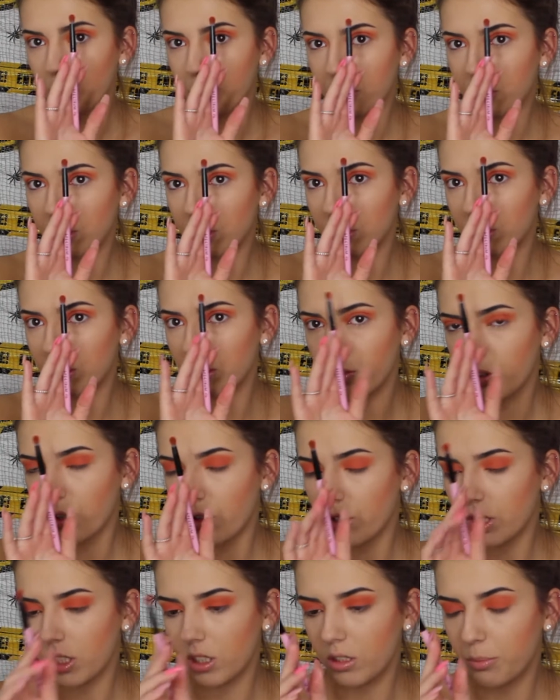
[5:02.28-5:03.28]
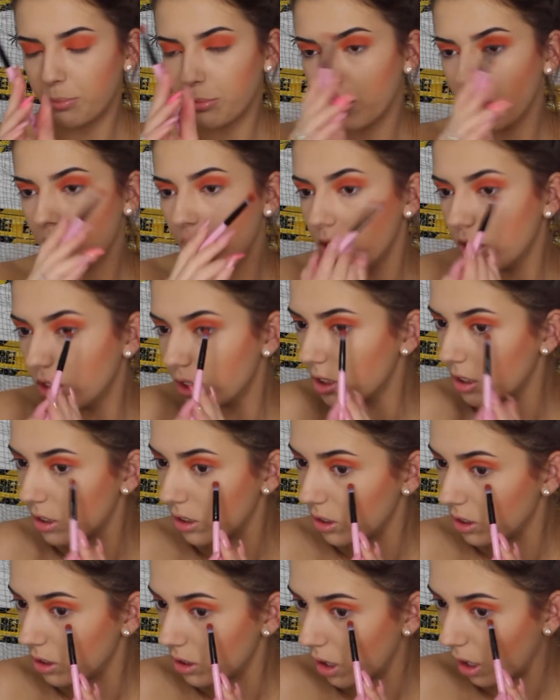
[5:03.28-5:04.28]
what product I've got on this brush
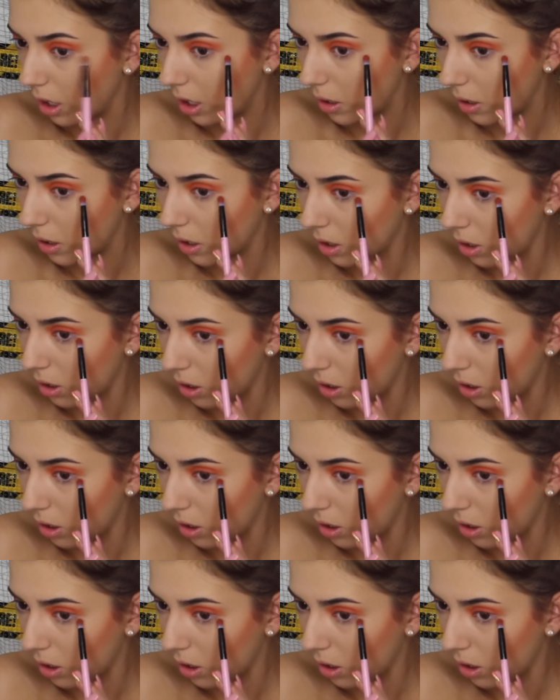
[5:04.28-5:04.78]
and just go